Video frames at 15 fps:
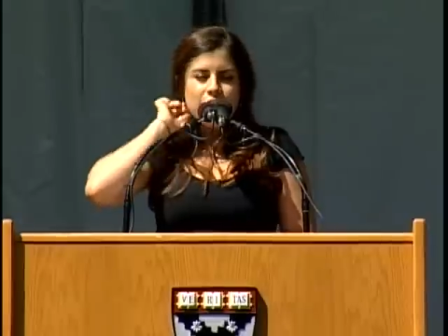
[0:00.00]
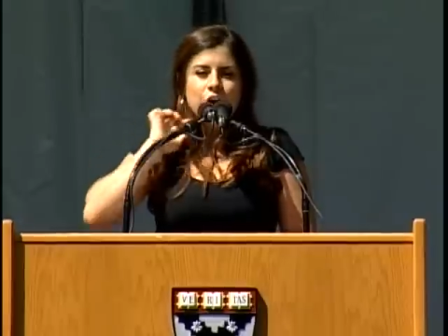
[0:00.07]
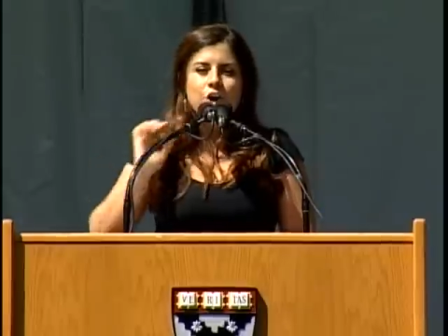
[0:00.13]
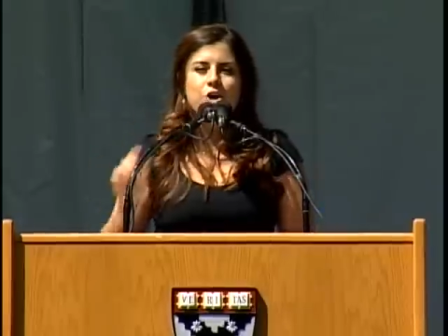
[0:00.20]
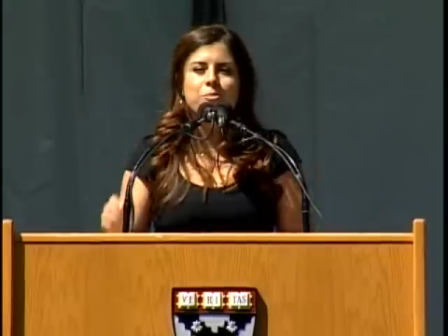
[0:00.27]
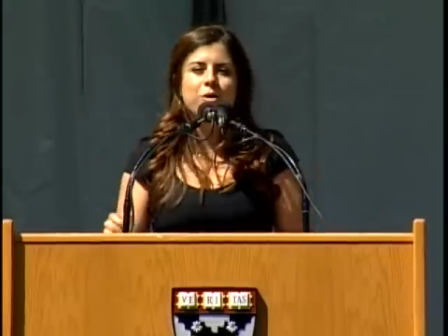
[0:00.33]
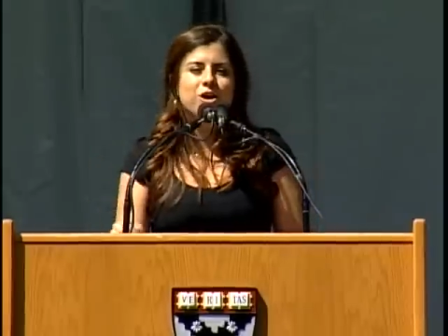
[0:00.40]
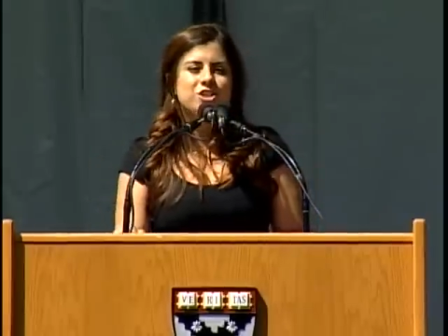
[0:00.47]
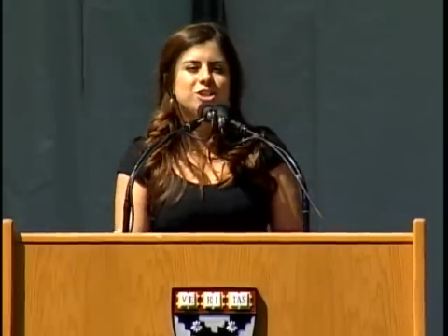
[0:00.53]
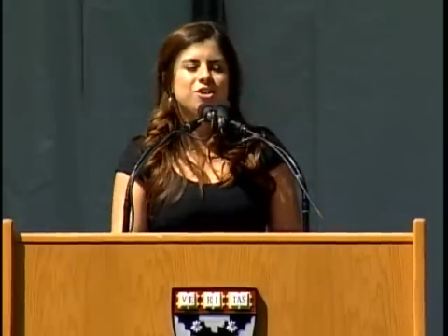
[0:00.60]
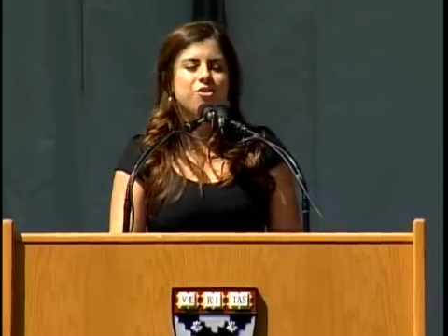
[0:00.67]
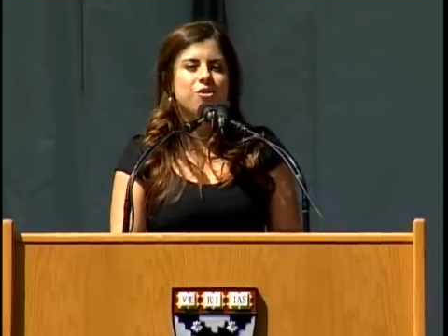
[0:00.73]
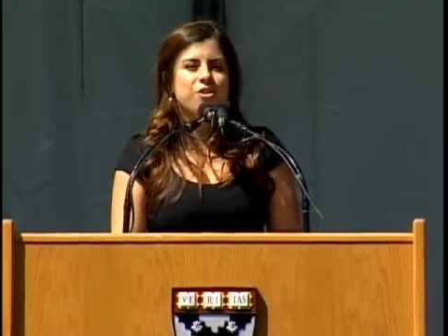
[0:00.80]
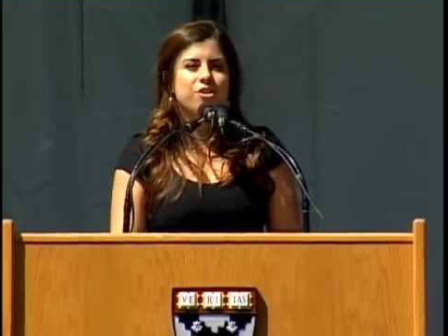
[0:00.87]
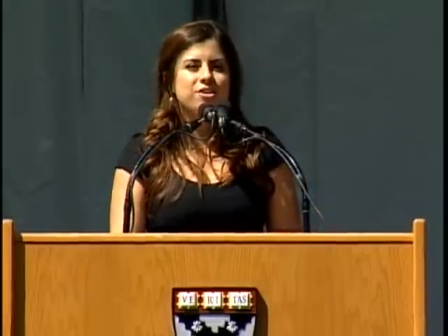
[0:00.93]
Her marching
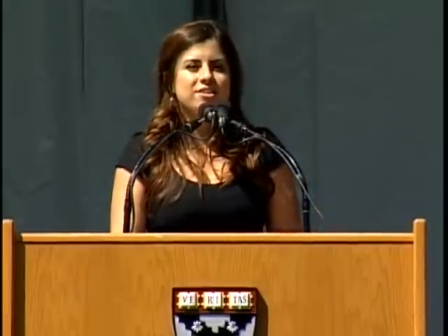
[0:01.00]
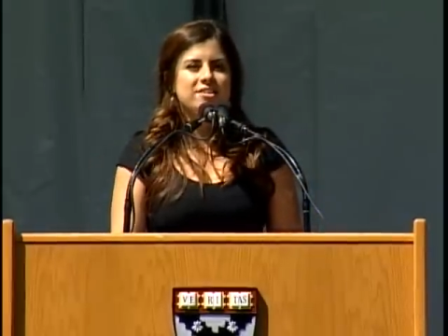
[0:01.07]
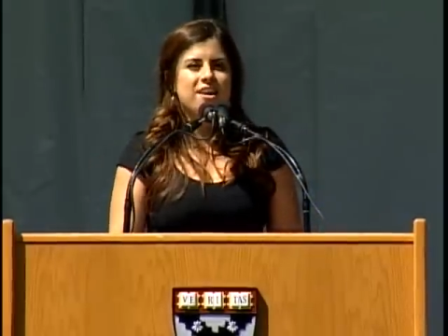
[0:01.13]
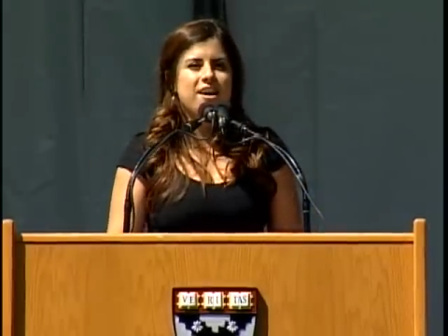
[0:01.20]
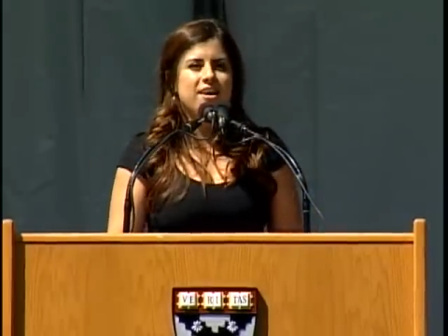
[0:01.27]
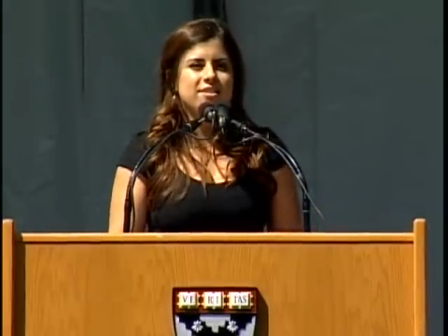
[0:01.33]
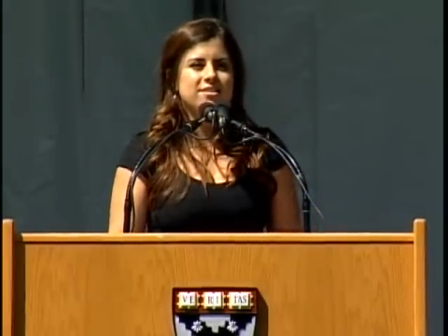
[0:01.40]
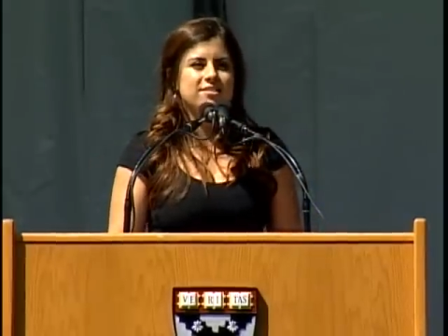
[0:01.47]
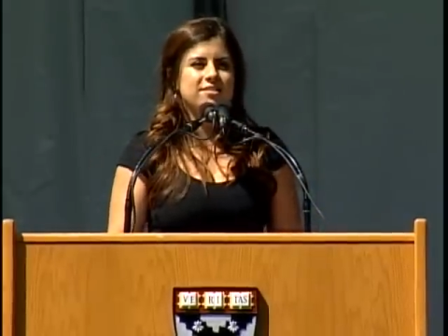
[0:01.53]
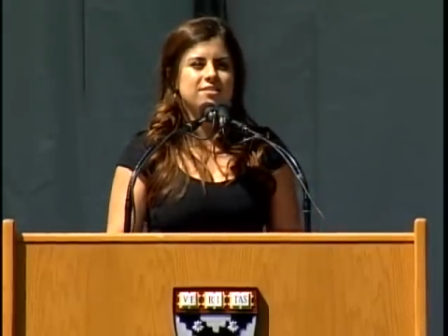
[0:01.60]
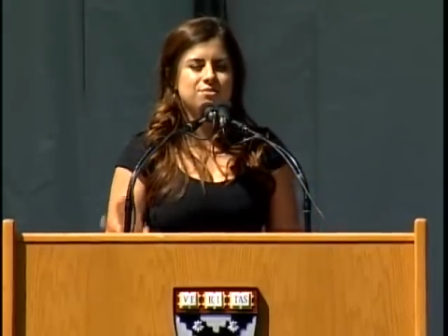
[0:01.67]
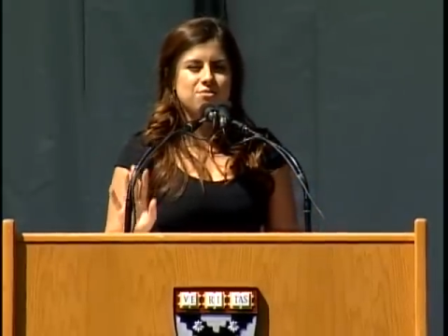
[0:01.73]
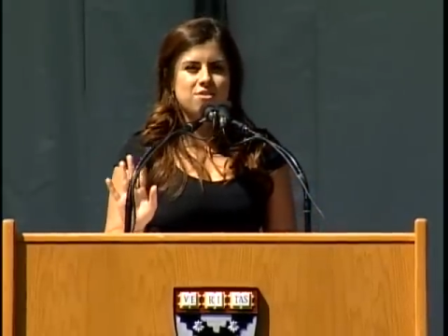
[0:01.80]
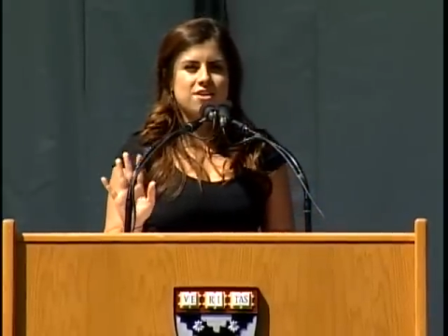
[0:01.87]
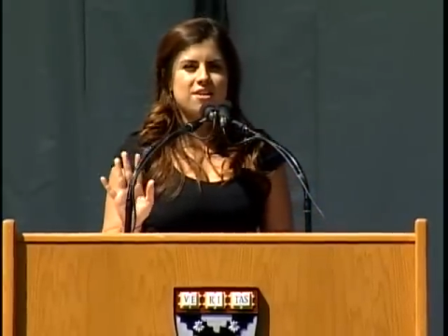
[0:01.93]
orders to us
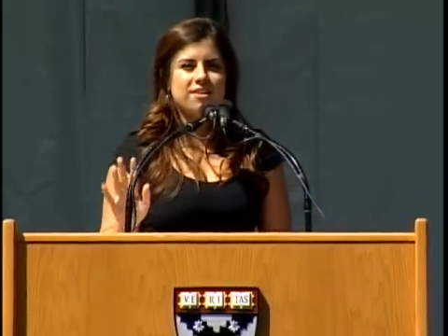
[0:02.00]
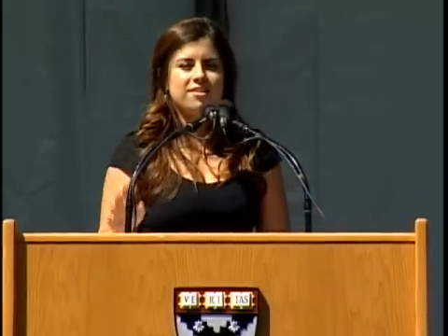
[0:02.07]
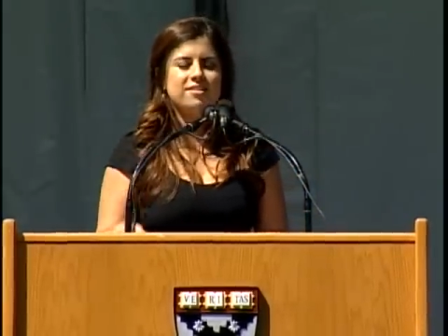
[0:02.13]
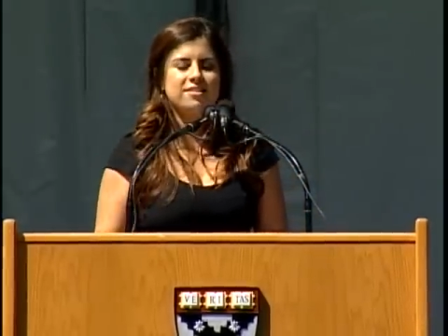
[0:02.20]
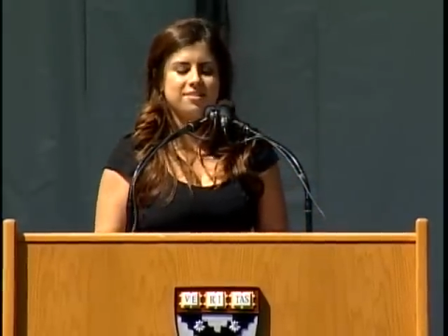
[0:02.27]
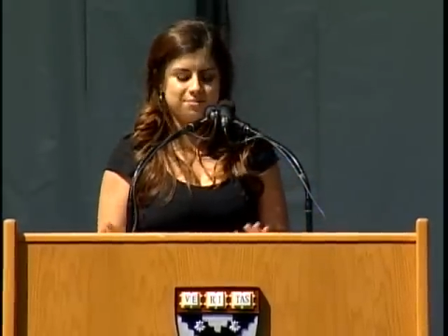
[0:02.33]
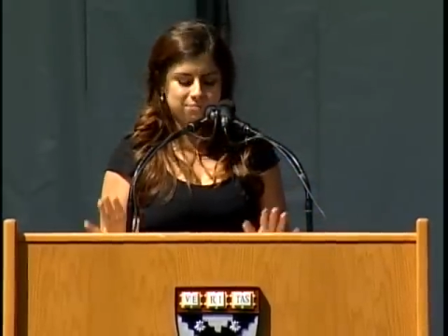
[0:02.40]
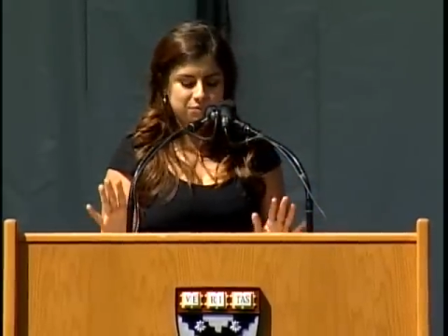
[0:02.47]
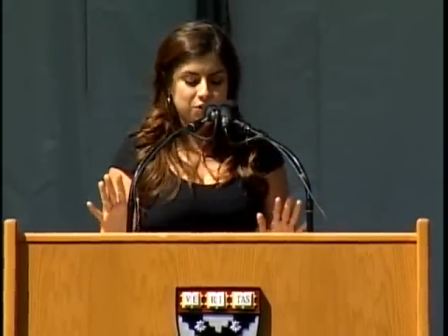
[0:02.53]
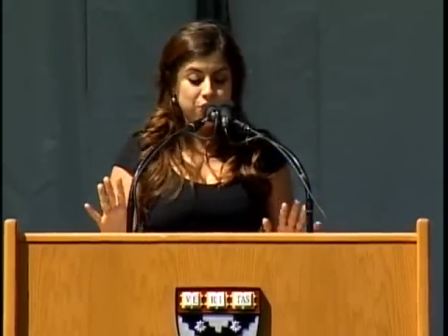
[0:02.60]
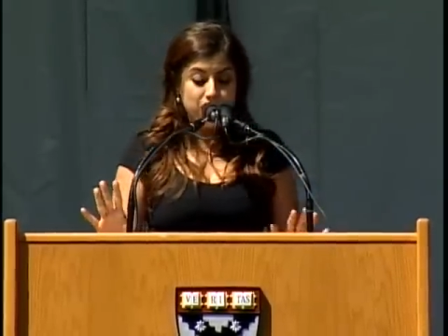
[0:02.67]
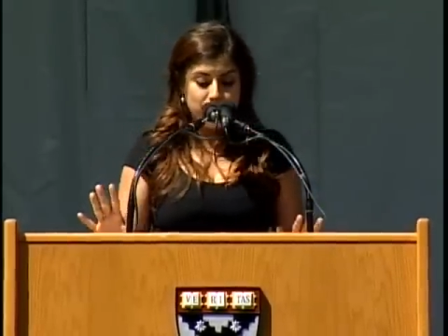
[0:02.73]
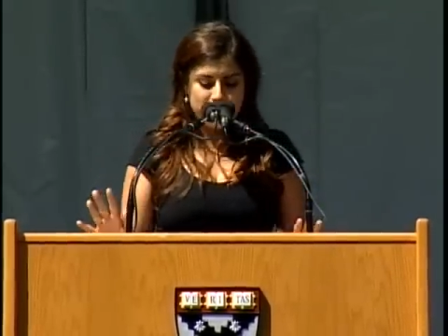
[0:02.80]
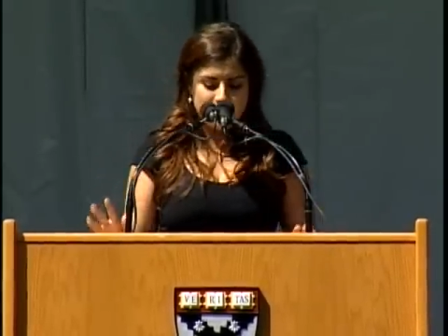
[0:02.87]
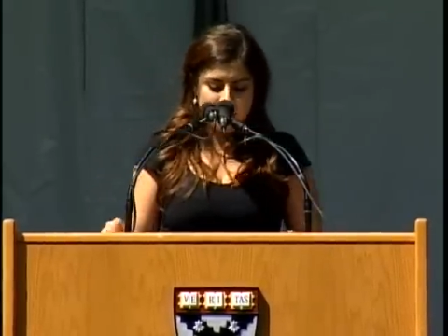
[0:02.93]
were, I'm
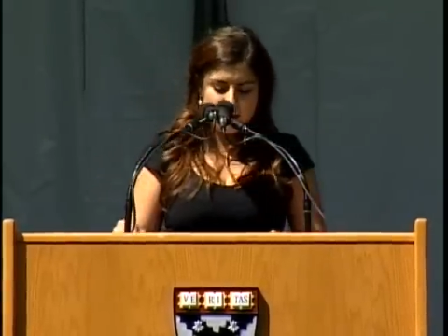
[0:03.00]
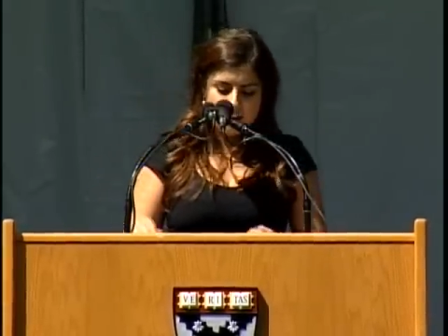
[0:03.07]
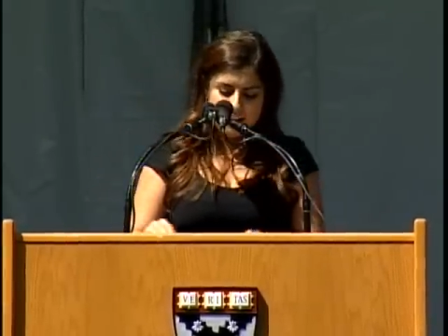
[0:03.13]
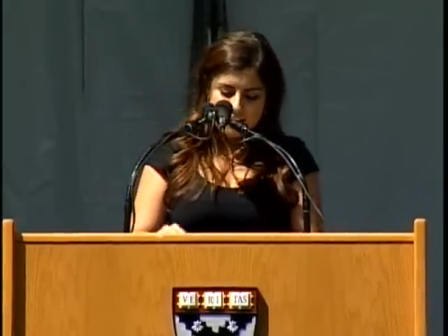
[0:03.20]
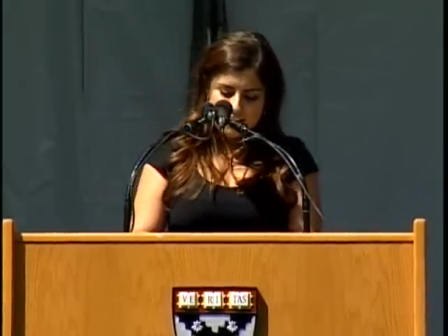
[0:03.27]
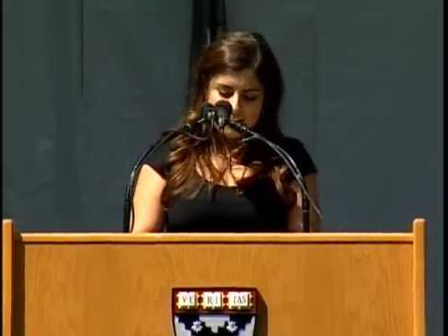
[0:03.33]
quoting here,